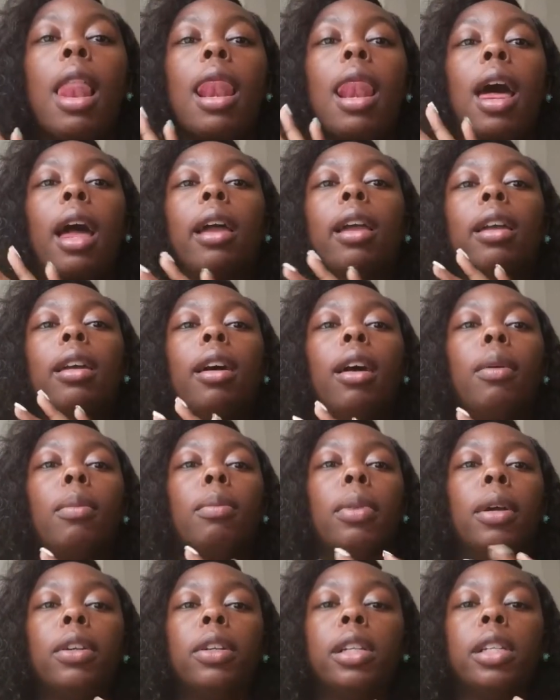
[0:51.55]
Like, a
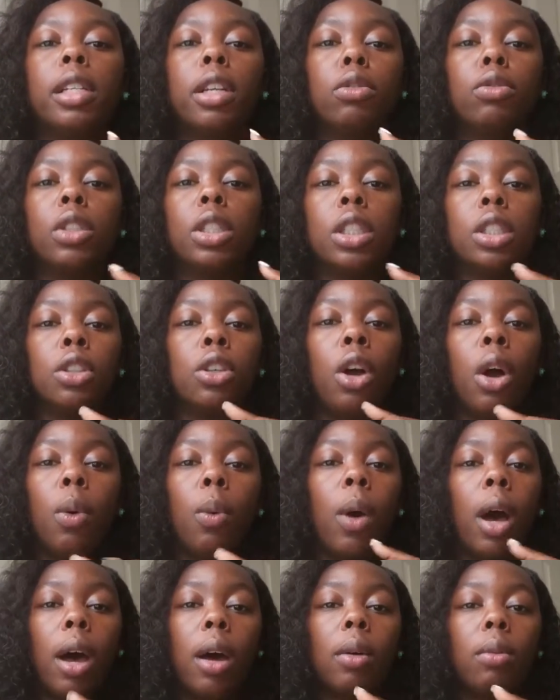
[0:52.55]
building don't just
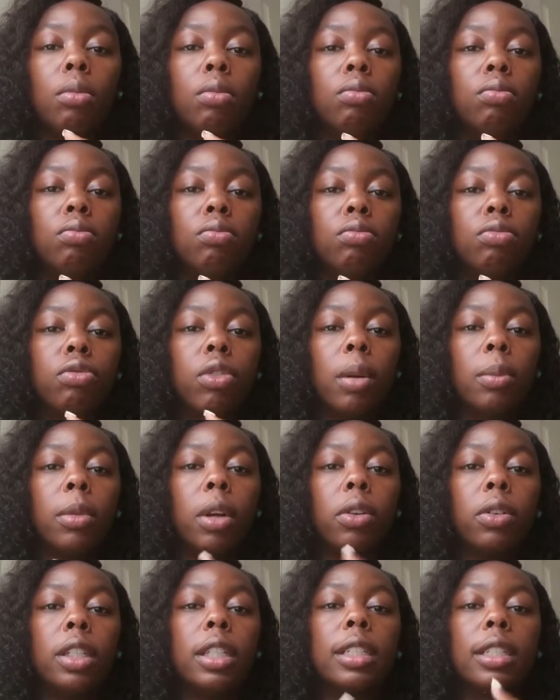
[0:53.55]
go up from
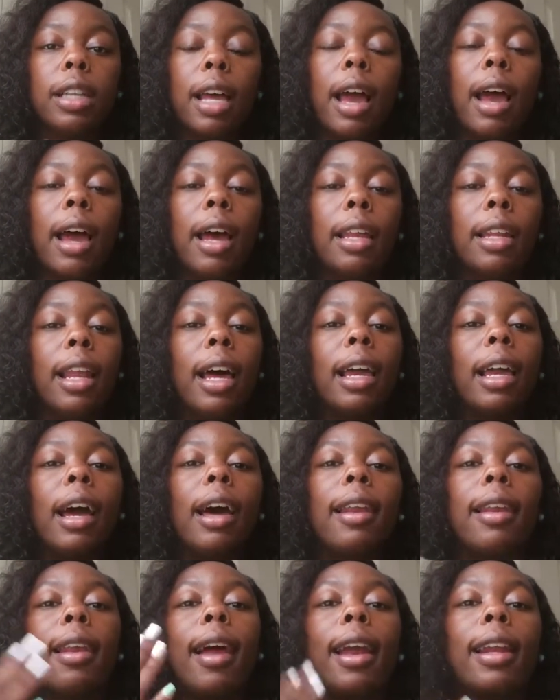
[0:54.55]
your design. Like,
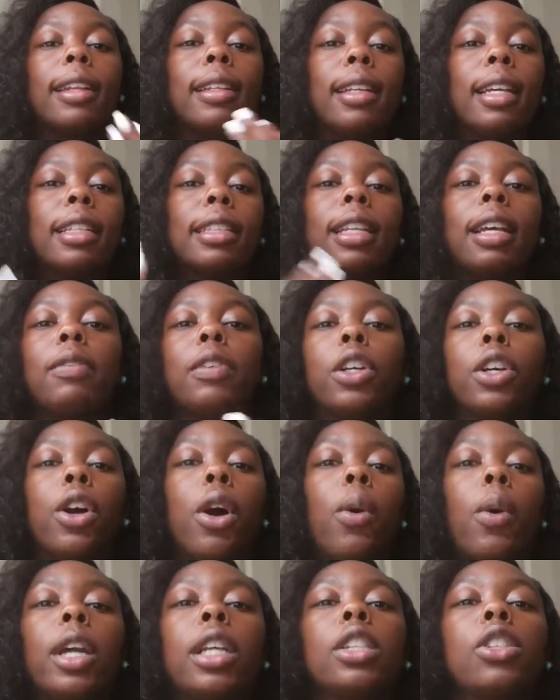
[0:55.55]
a lot of things have to
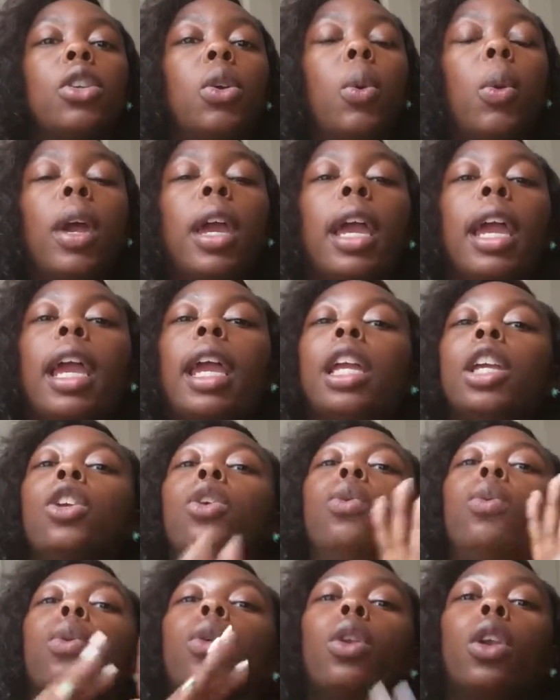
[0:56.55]
go into it, and
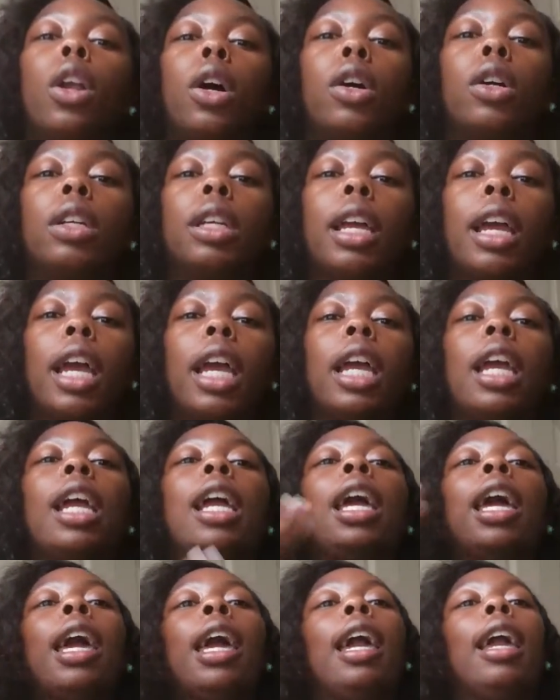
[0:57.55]
you will learn that
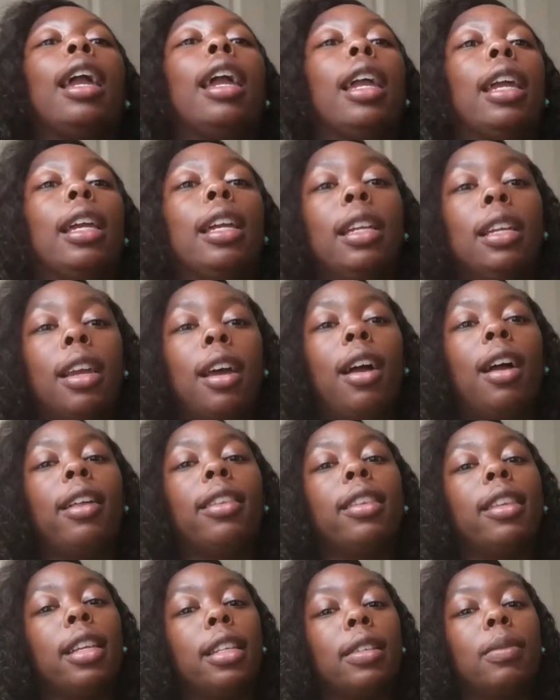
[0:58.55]
in
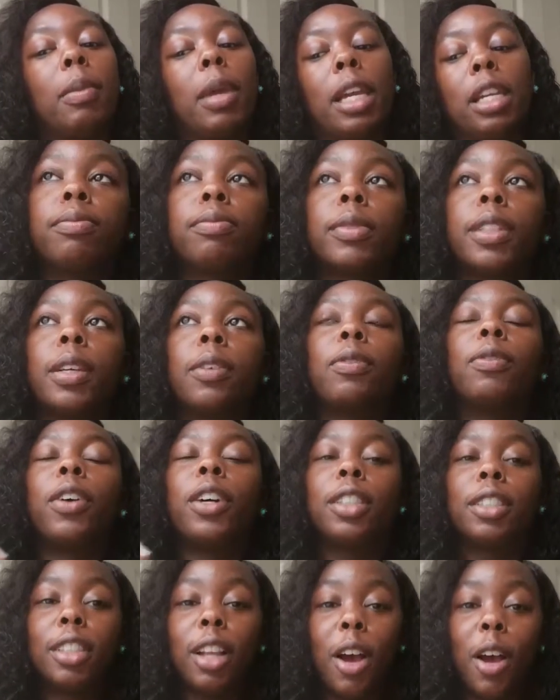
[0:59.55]
this major.
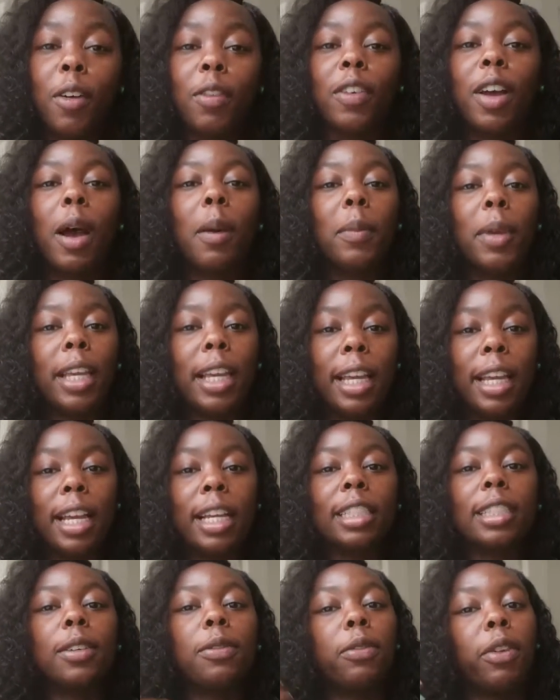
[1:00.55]
First off, coming in
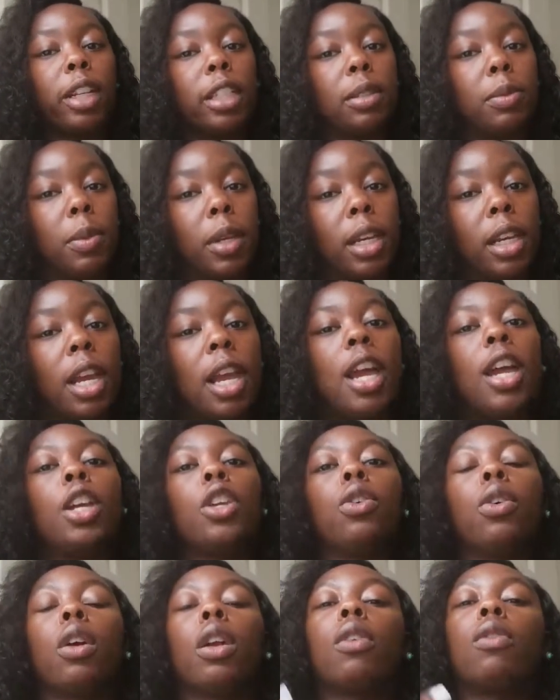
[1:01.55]
as a freshman,
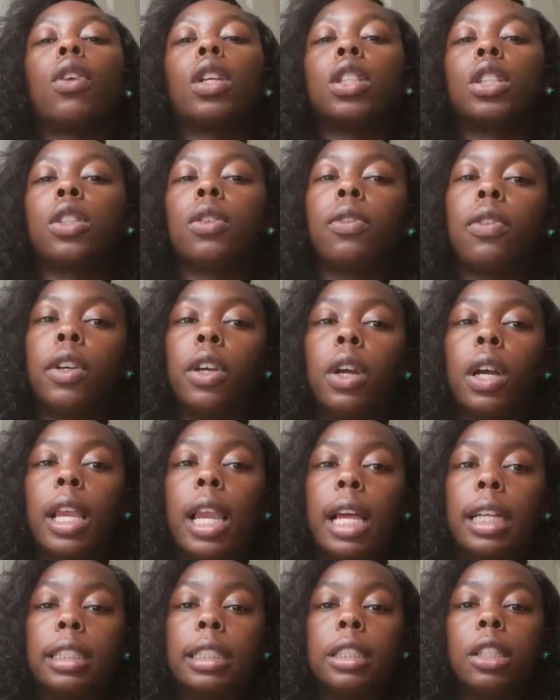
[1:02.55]
you're going to register for your classes at